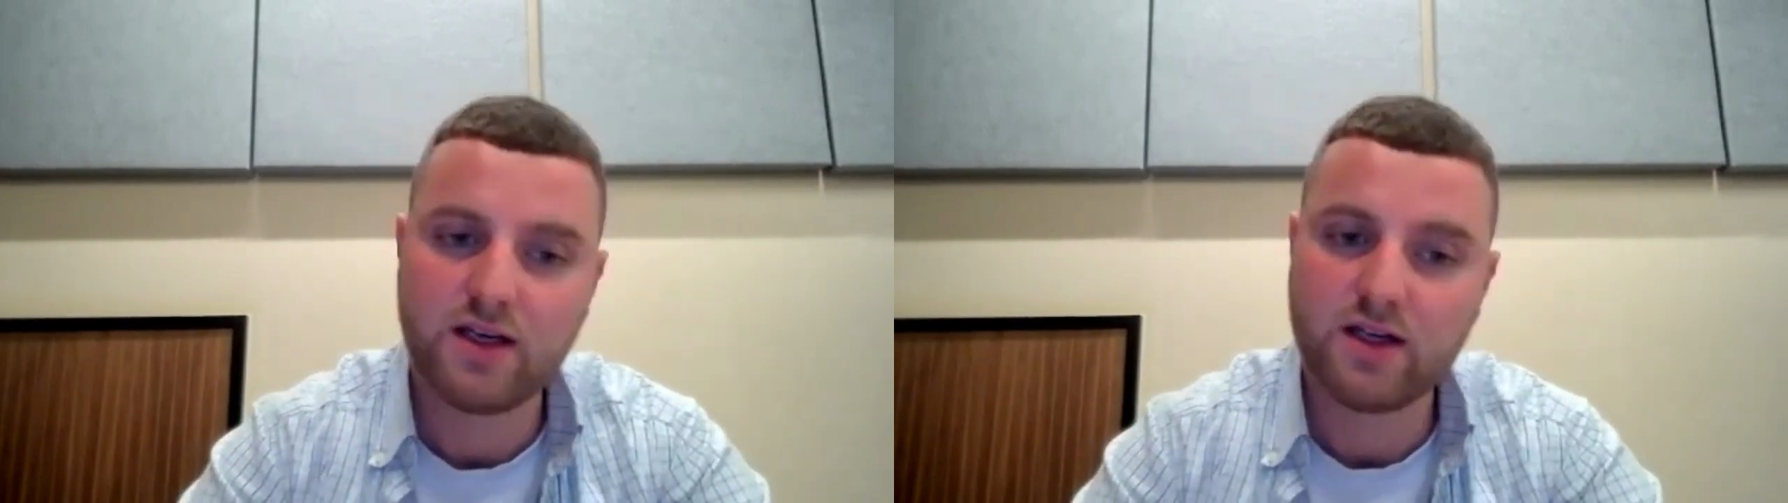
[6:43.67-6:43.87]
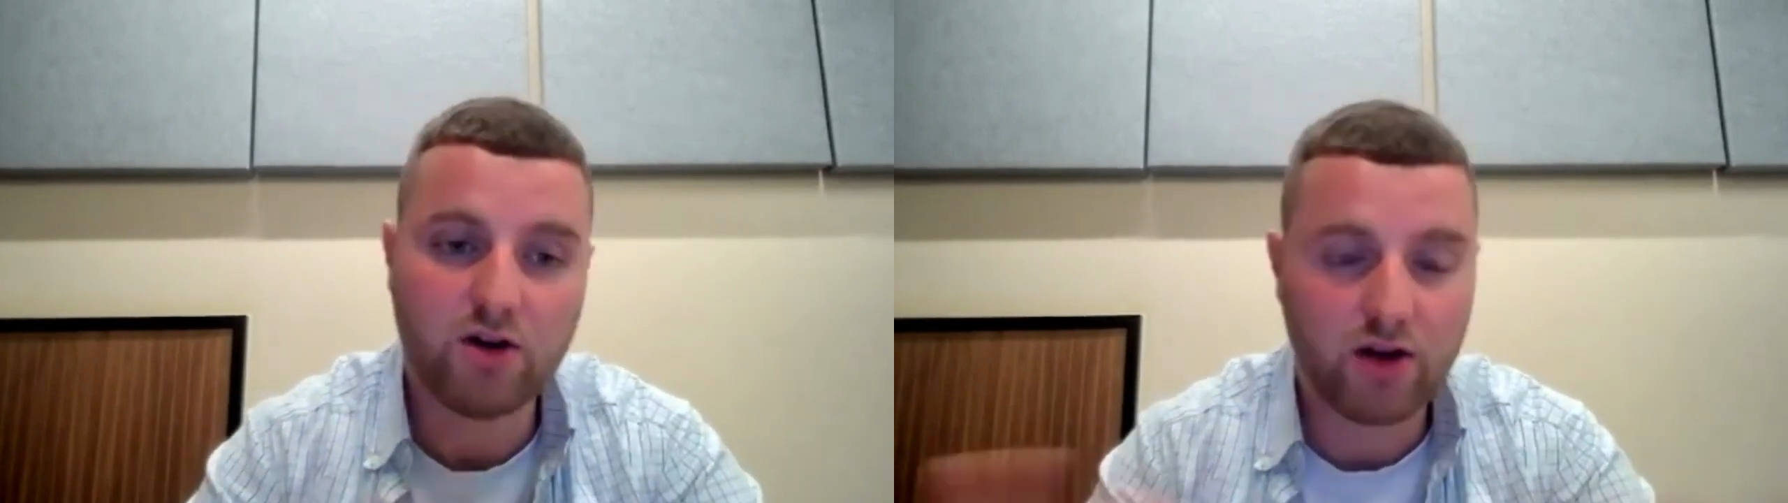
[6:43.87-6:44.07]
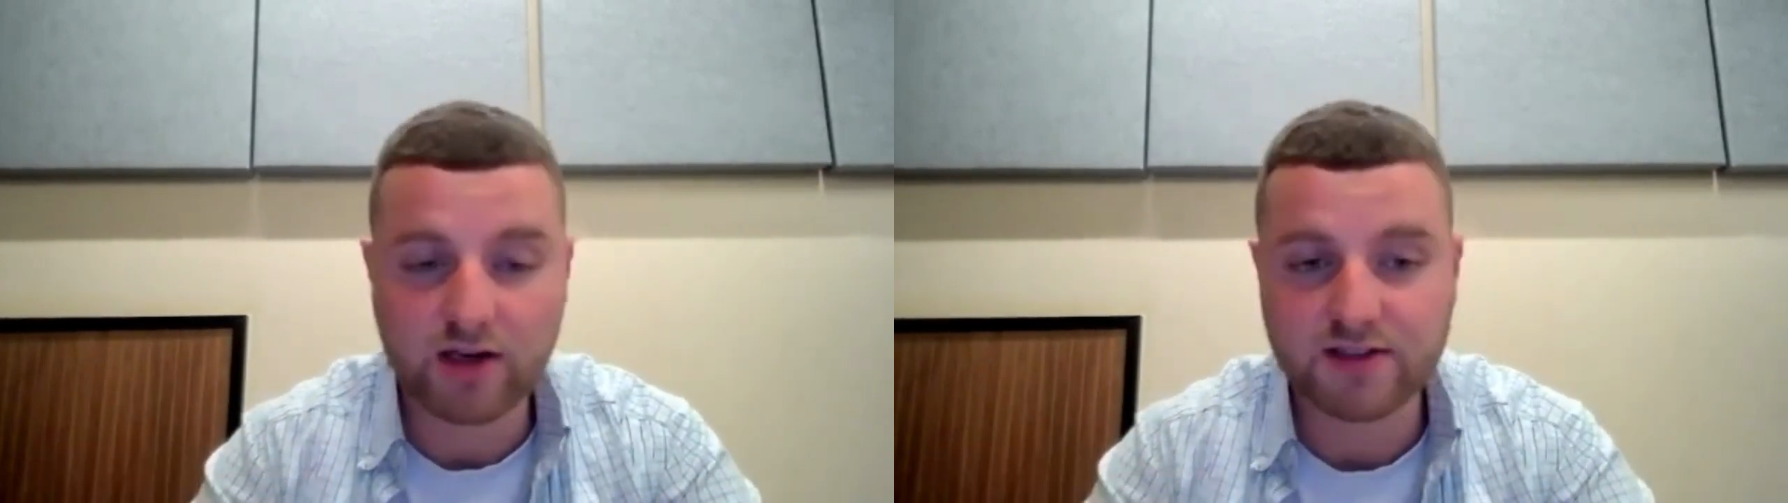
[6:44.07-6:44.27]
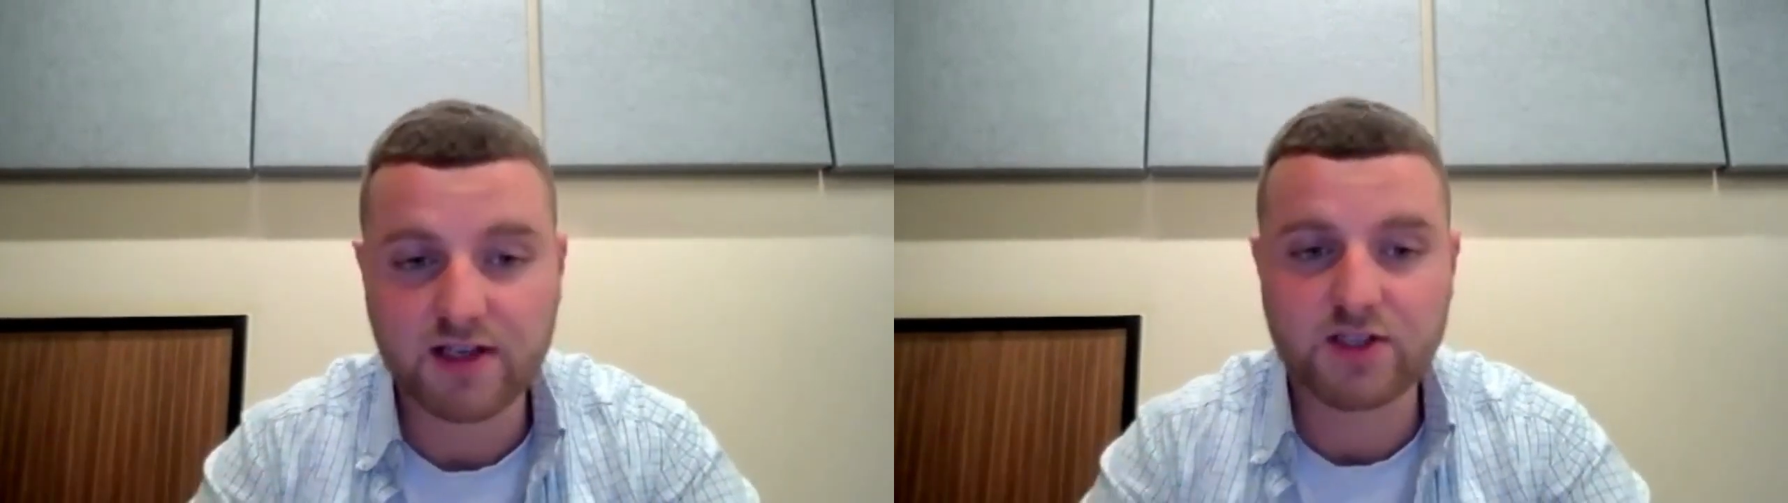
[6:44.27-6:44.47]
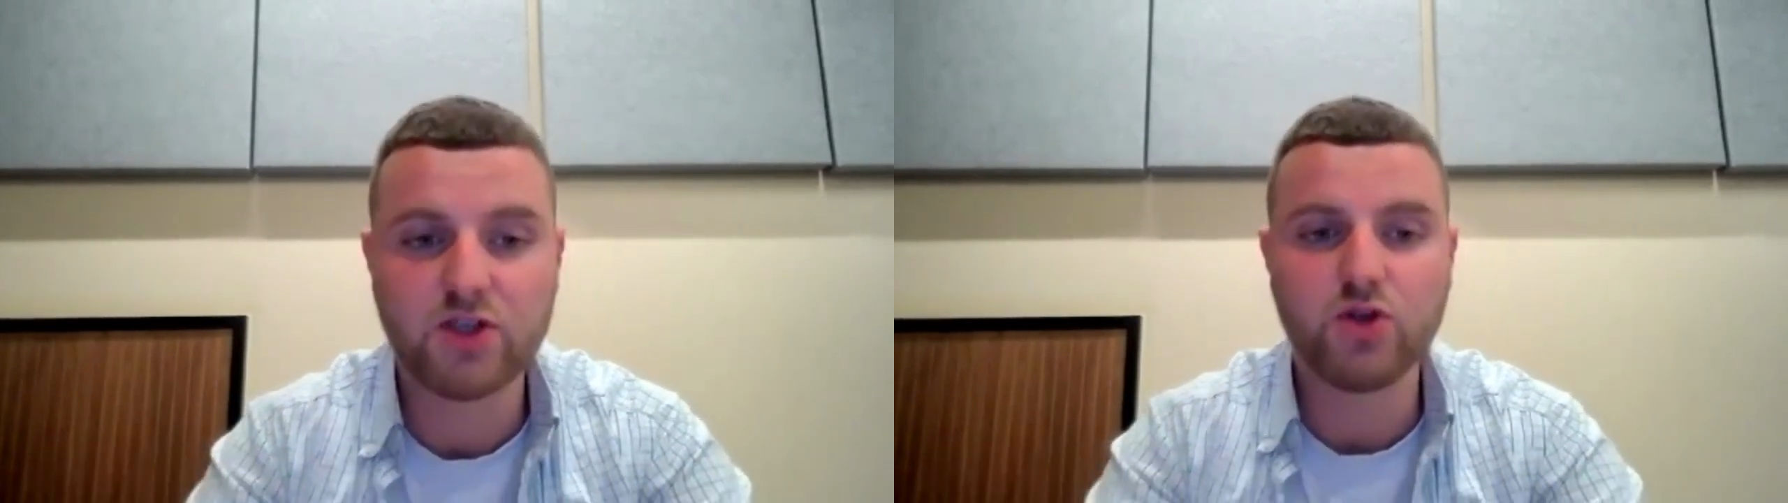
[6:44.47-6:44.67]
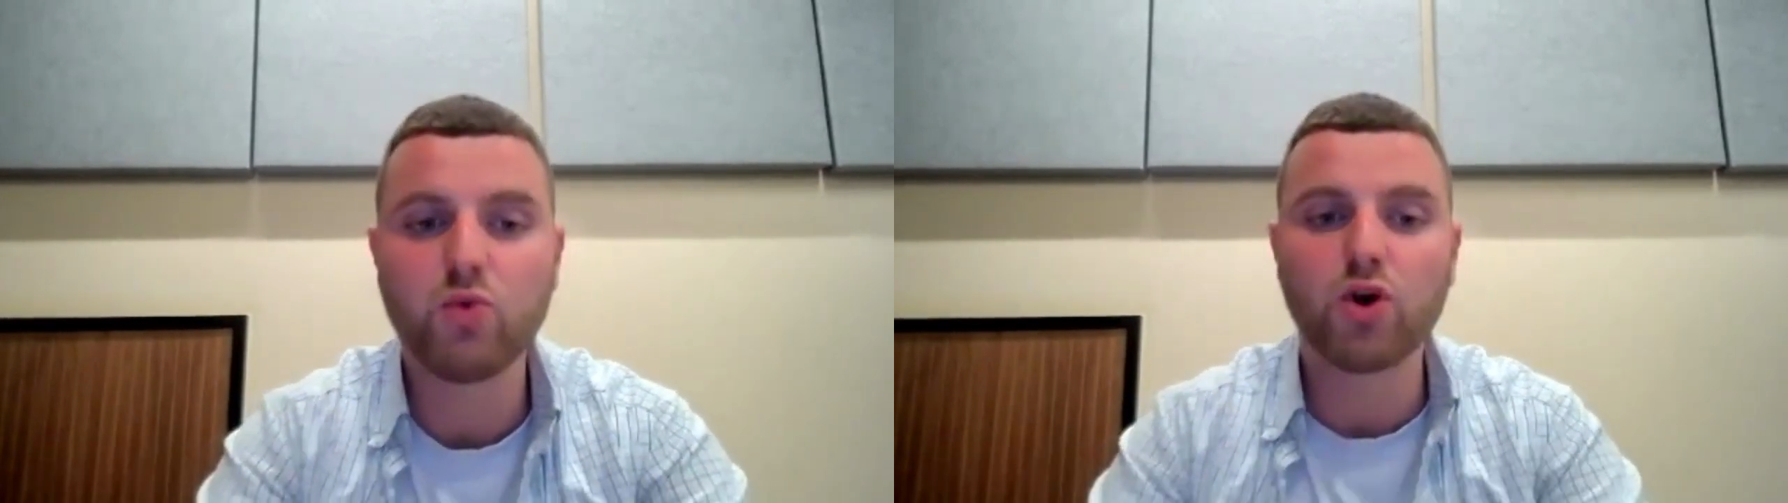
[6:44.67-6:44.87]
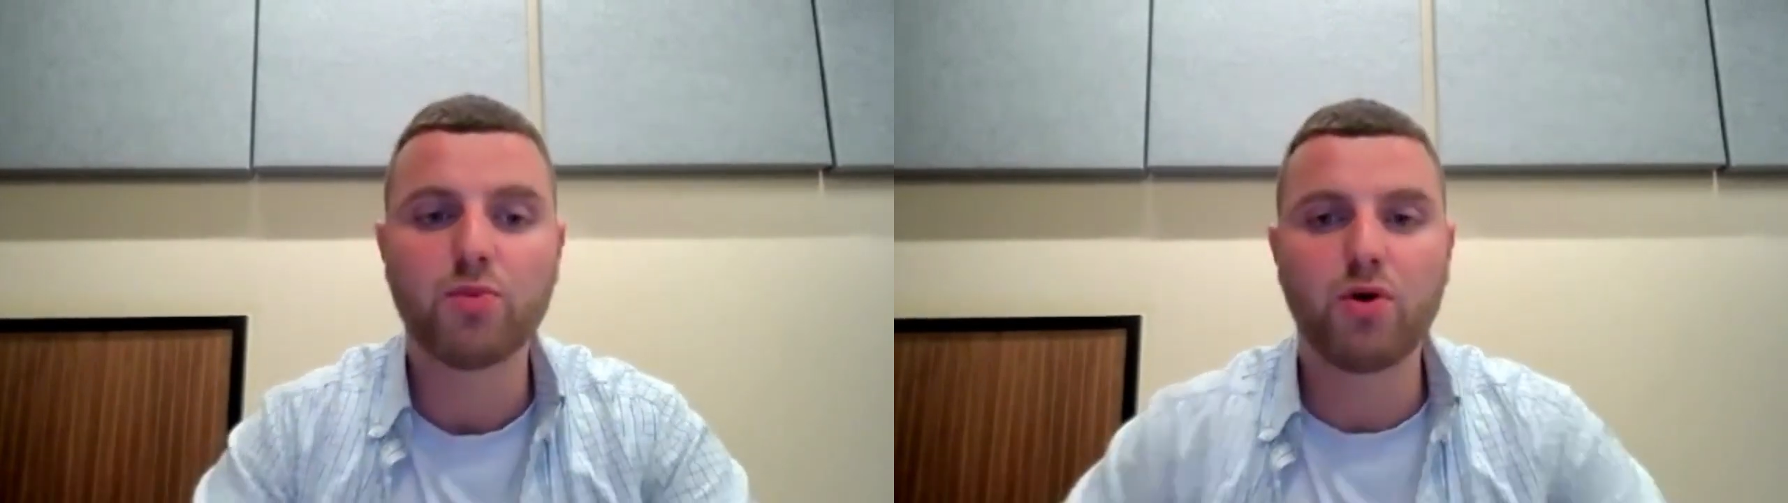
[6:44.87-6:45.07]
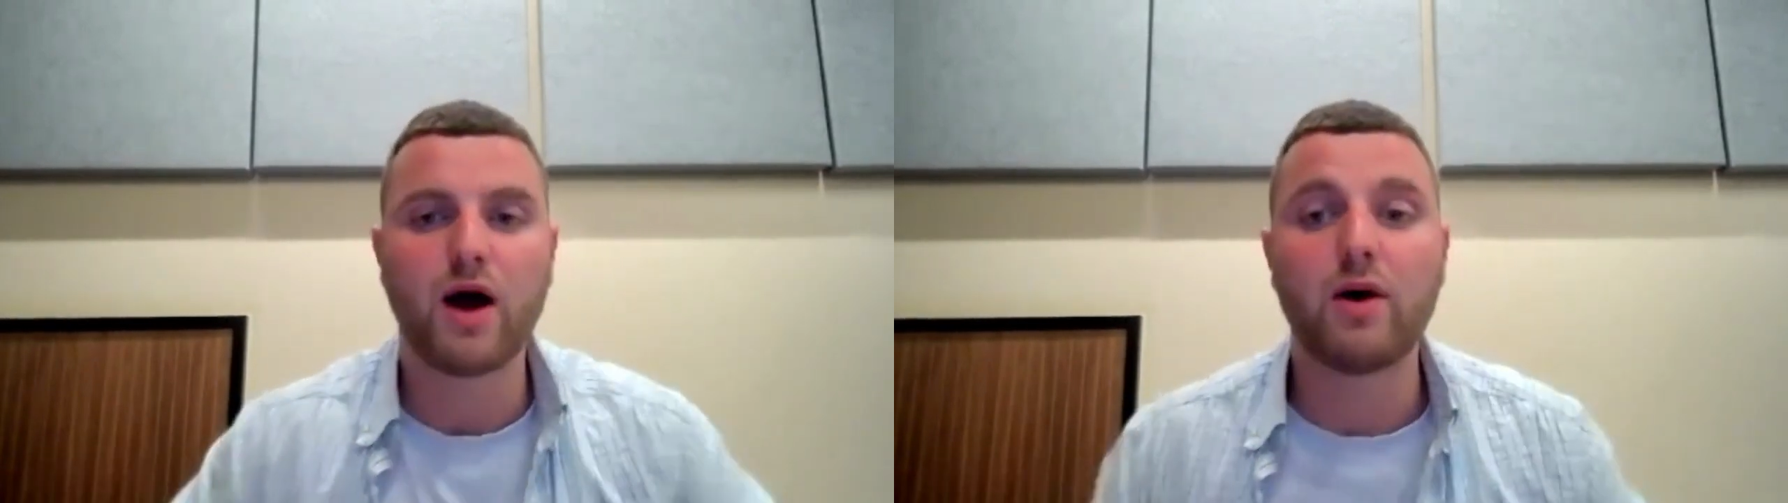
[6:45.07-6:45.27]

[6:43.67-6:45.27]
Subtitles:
You know, like I said, you want to put